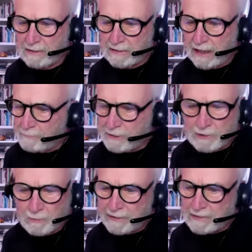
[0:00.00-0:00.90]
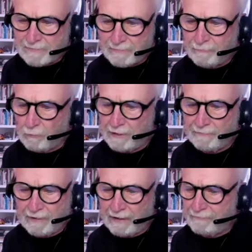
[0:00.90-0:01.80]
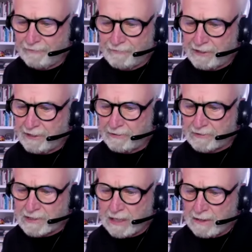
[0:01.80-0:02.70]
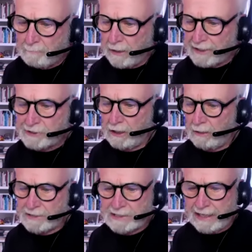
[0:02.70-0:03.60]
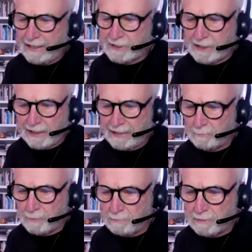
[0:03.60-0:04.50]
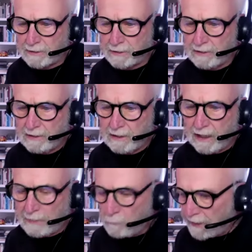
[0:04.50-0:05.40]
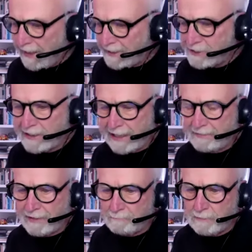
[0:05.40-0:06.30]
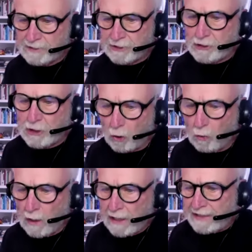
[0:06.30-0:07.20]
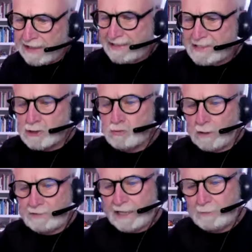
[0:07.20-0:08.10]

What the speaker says: I've been doing this for 45, 50 years. My job is to educate the public. I want to educate them to know that this is what they